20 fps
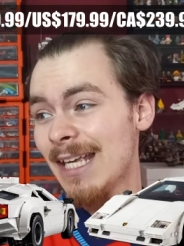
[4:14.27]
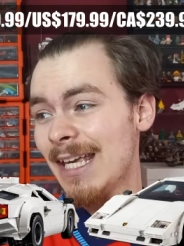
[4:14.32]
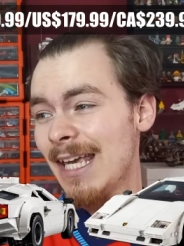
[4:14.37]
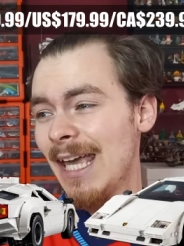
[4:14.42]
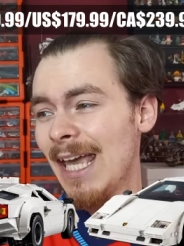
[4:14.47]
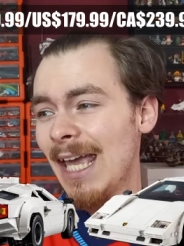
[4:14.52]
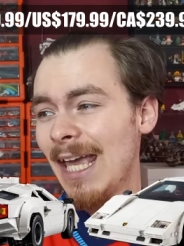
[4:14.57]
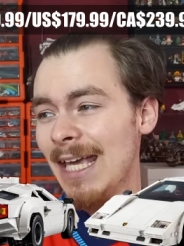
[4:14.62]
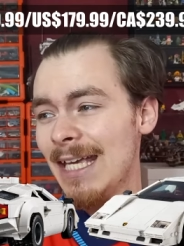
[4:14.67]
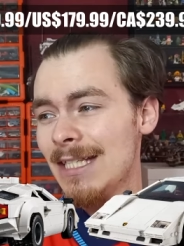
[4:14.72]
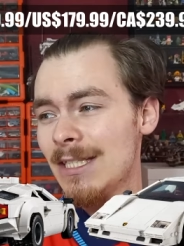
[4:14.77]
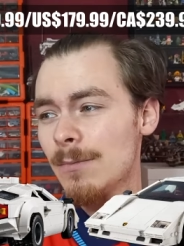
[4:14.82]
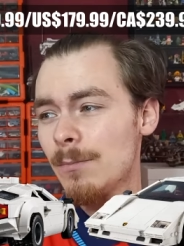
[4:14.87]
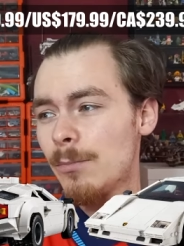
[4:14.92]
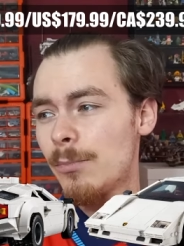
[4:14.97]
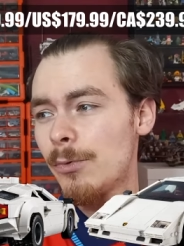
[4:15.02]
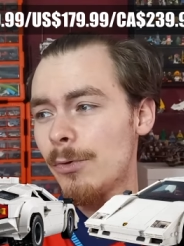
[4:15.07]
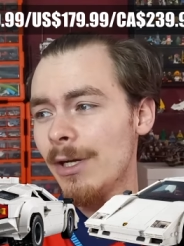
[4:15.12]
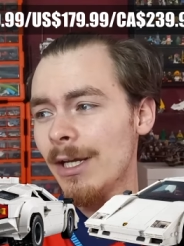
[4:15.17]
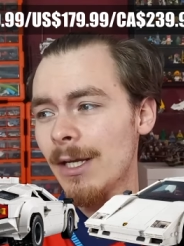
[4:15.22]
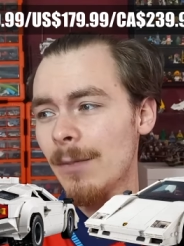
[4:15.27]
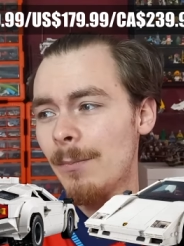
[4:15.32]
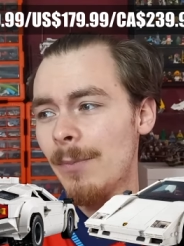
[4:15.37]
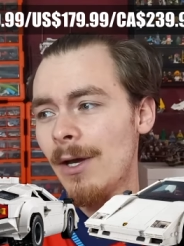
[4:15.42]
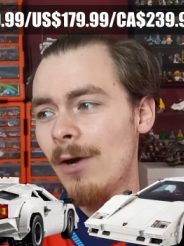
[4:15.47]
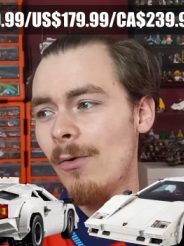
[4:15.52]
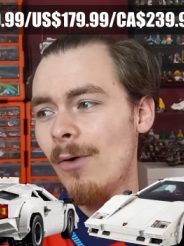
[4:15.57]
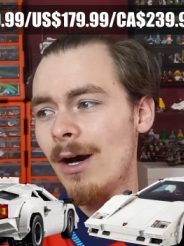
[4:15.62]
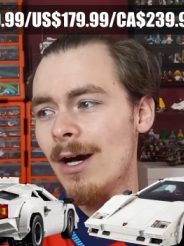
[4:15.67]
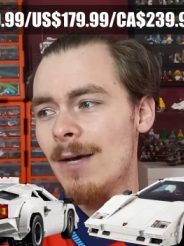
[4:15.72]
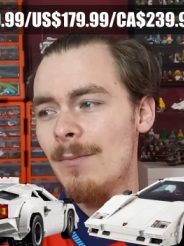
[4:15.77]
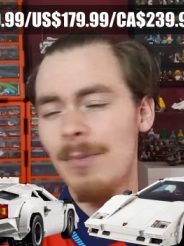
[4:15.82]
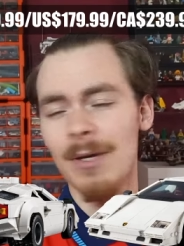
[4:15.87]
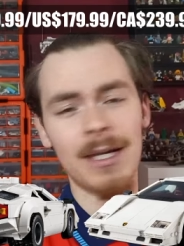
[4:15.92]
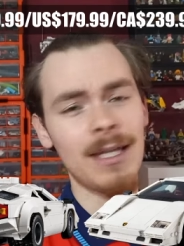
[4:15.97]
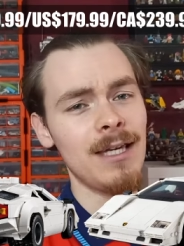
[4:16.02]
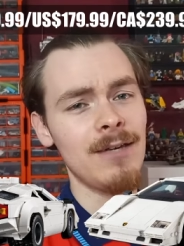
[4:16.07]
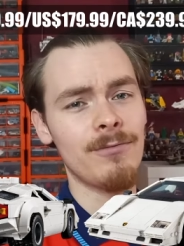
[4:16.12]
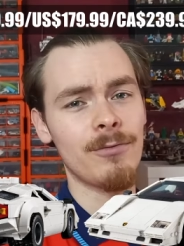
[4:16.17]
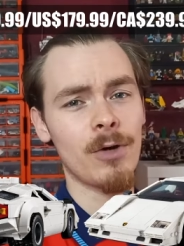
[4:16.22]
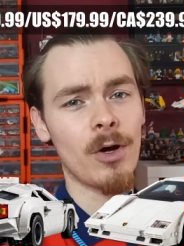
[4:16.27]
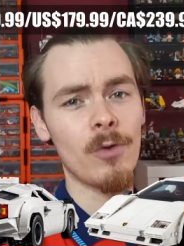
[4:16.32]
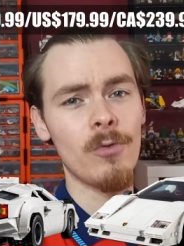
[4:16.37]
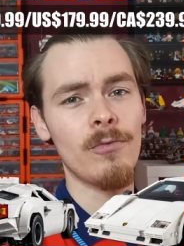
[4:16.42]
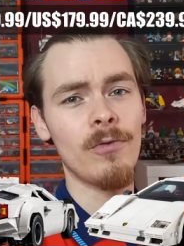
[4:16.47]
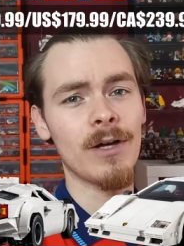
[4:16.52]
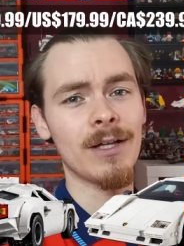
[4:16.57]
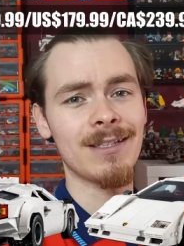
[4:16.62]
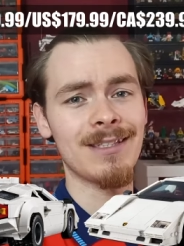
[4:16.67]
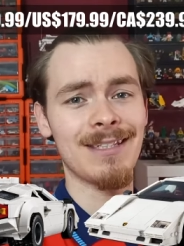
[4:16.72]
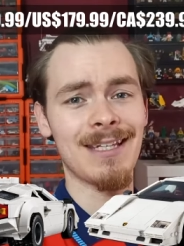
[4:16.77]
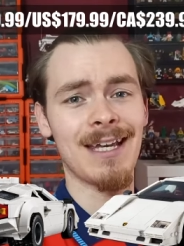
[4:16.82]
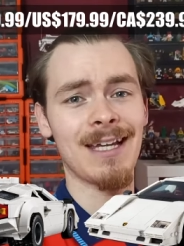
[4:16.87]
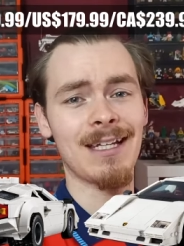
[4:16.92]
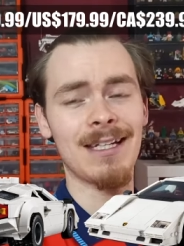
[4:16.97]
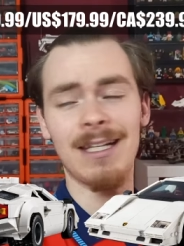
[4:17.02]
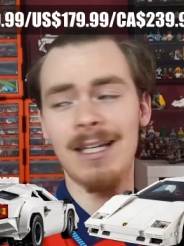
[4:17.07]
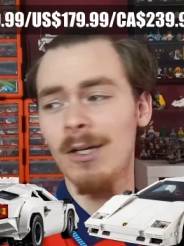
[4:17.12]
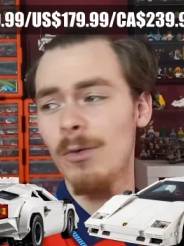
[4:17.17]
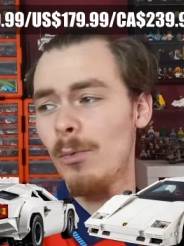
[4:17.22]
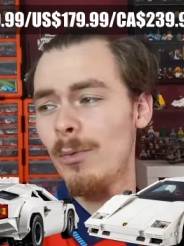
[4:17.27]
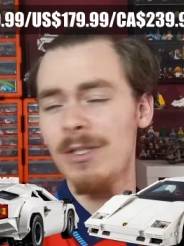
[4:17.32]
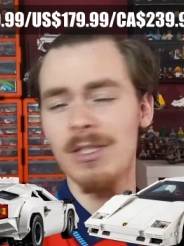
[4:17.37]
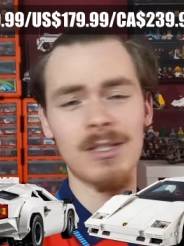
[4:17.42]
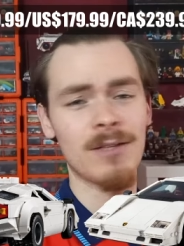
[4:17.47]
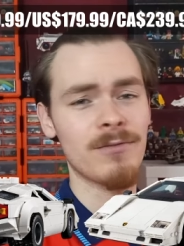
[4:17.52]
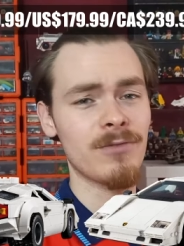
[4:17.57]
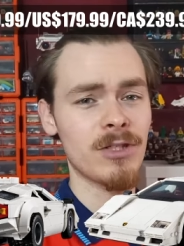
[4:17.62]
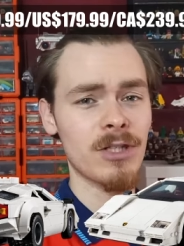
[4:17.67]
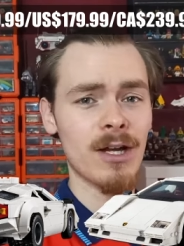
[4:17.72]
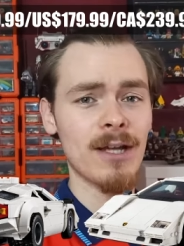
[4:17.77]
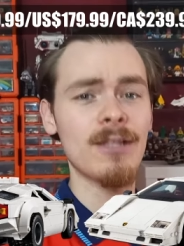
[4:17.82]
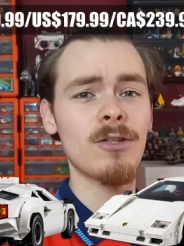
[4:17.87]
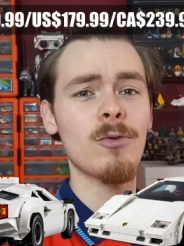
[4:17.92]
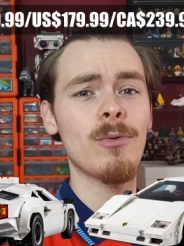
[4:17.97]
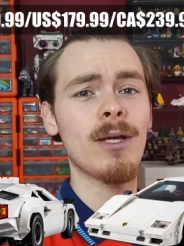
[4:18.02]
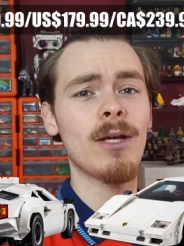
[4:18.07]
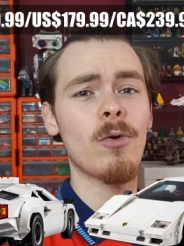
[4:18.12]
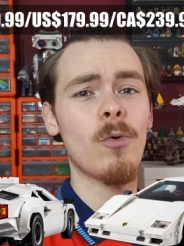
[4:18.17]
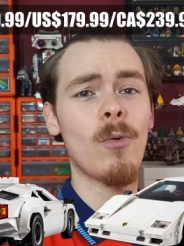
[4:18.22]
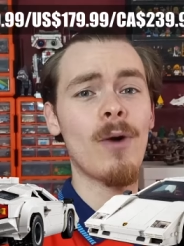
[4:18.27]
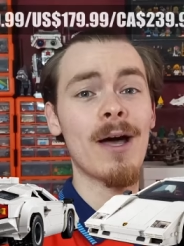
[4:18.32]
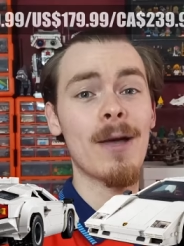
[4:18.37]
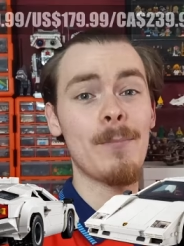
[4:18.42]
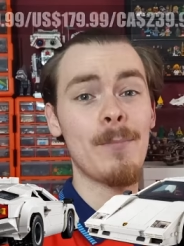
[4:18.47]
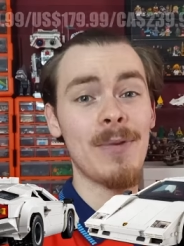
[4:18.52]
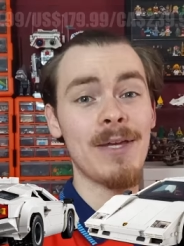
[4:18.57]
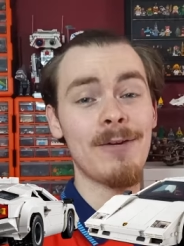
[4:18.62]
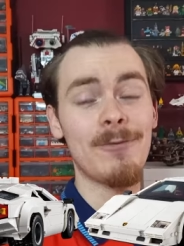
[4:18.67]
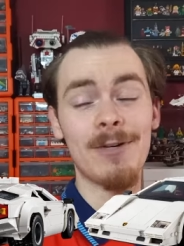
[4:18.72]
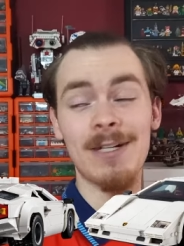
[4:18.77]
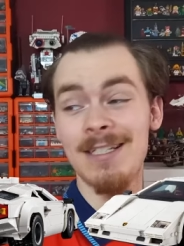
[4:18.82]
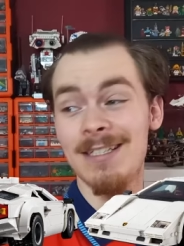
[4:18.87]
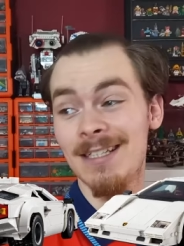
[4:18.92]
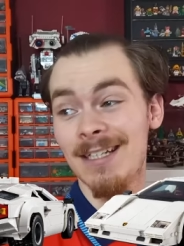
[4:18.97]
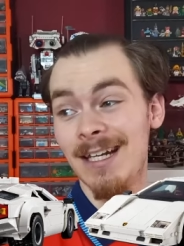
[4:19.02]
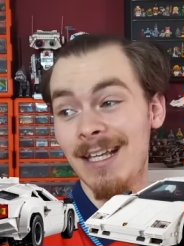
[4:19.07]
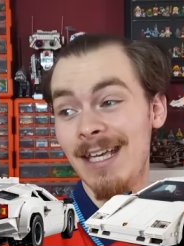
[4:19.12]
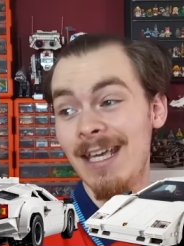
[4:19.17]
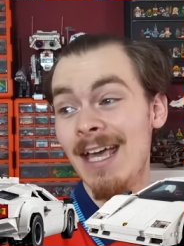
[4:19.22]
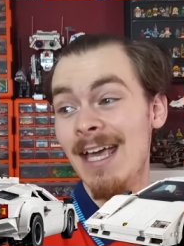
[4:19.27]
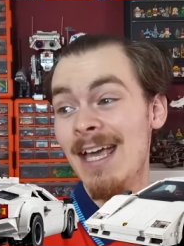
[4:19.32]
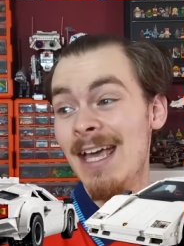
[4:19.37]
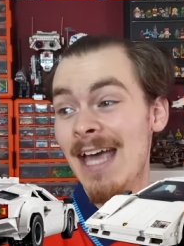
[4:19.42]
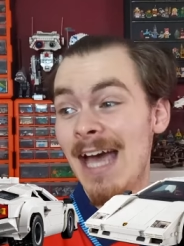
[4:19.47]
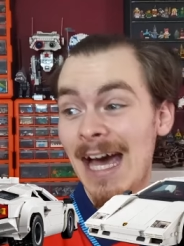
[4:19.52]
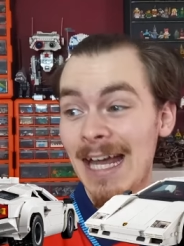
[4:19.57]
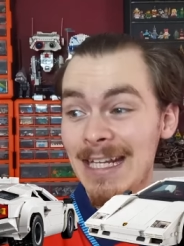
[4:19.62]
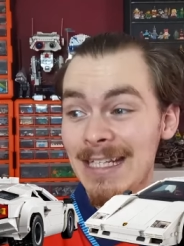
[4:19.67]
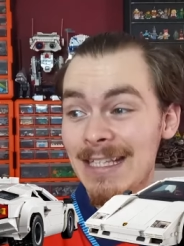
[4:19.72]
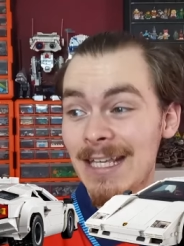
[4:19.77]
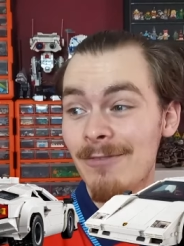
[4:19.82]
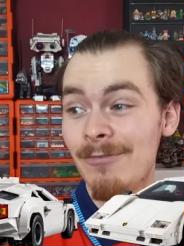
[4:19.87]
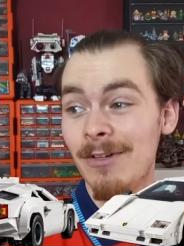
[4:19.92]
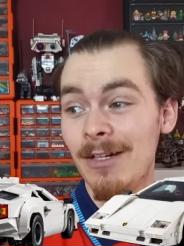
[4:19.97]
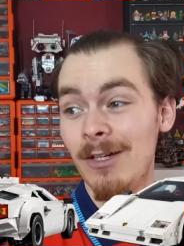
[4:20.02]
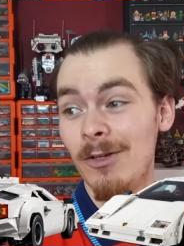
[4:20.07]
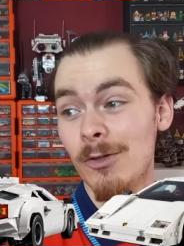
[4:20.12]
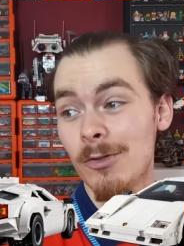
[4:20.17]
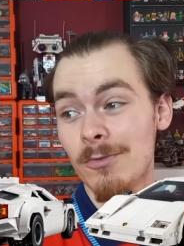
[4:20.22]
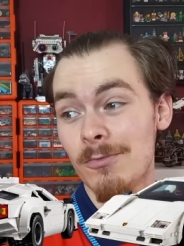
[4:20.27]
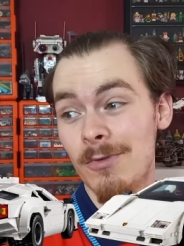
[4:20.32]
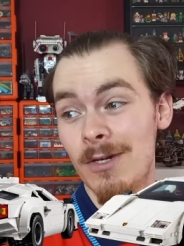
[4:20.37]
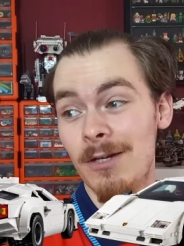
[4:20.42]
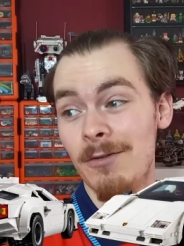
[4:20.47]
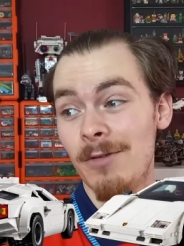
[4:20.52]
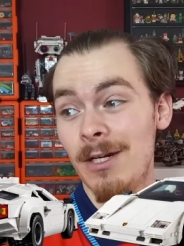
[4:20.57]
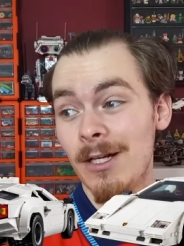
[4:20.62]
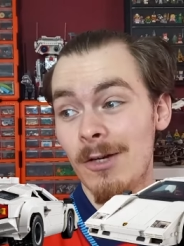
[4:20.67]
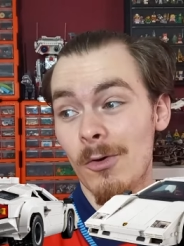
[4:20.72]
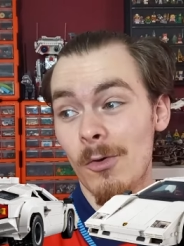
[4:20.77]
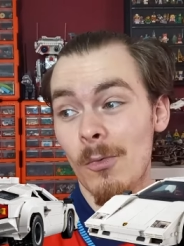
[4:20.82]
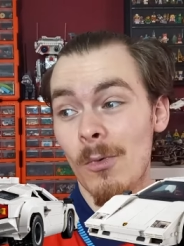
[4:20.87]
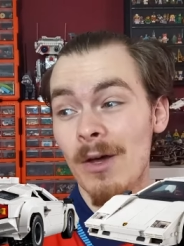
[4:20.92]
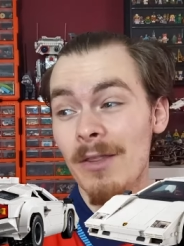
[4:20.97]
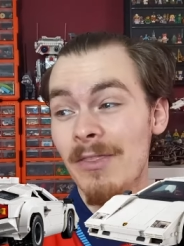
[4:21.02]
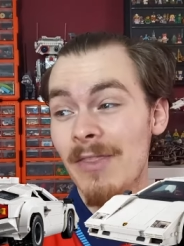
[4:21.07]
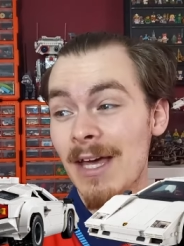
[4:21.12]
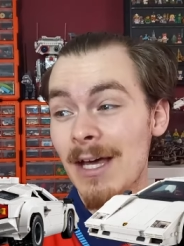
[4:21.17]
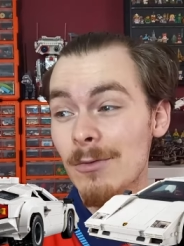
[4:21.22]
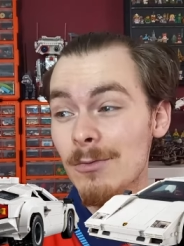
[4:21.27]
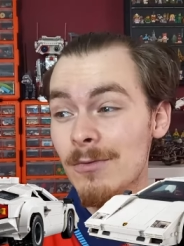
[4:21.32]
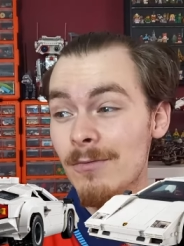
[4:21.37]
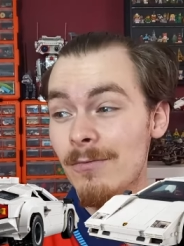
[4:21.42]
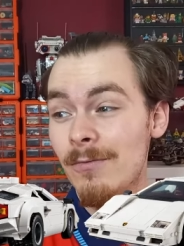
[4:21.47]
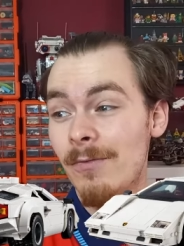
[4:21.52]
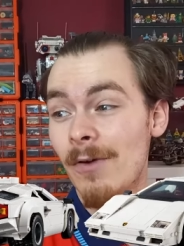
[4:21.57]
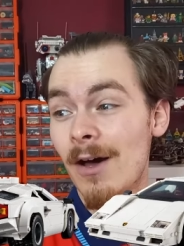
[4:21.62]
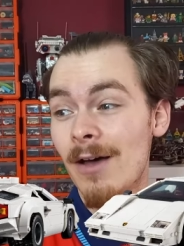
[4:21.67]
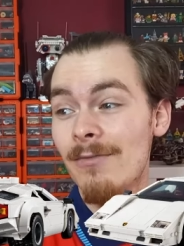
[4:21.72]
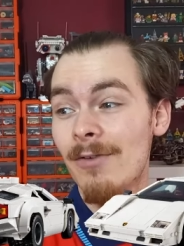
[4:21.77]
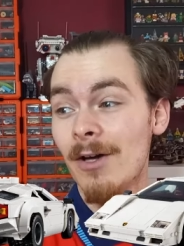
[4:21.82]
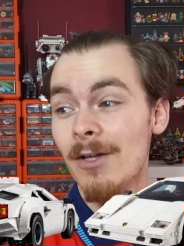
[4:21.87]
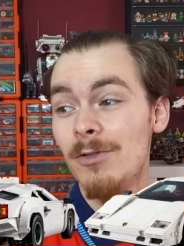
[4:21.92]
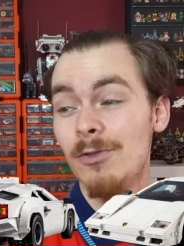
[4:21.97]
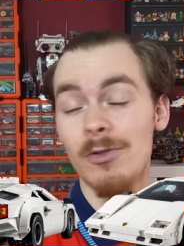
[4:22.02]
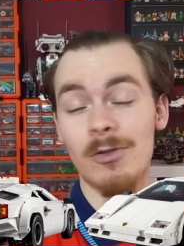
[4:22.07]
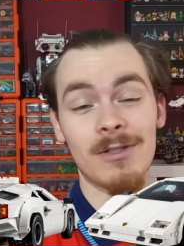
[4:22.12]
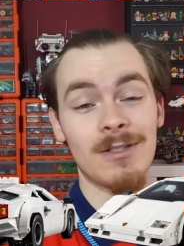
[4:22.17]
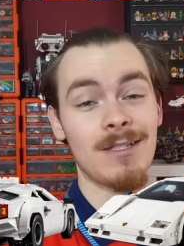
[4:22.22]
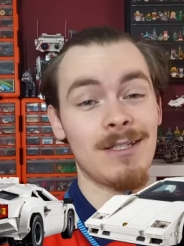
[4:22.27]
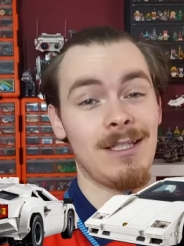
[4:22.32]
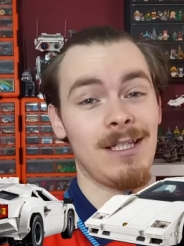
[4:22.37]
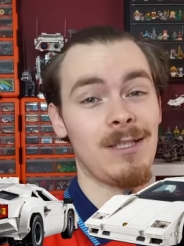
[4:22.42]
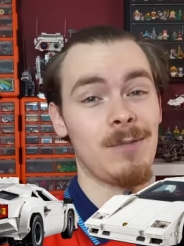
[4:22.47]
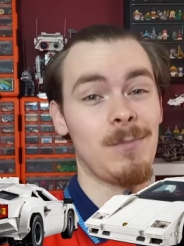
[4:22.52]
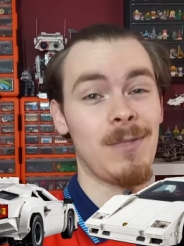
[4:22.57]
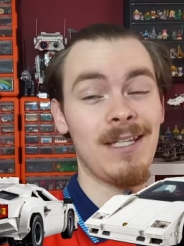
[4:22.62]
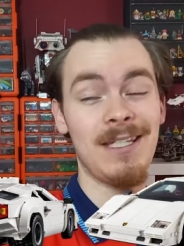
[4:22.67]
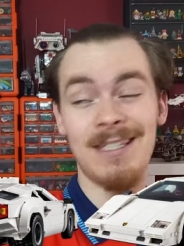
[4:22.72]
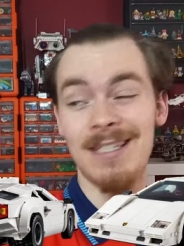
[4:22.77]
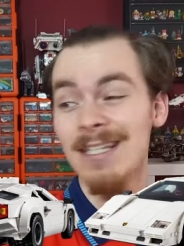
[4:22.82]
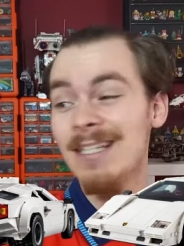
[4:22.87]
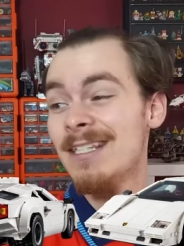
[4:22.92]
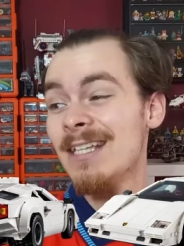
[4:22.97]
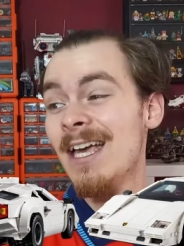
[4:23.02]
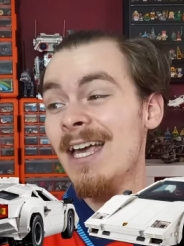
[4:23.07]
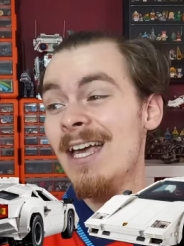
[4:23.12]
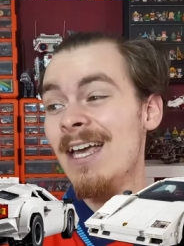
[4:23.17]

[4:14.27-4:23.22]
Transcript: It is brick built, I believe, over Technic, which they've started doing quite a bit recently, and it definitely looks really, really cool. 1,506 pieces.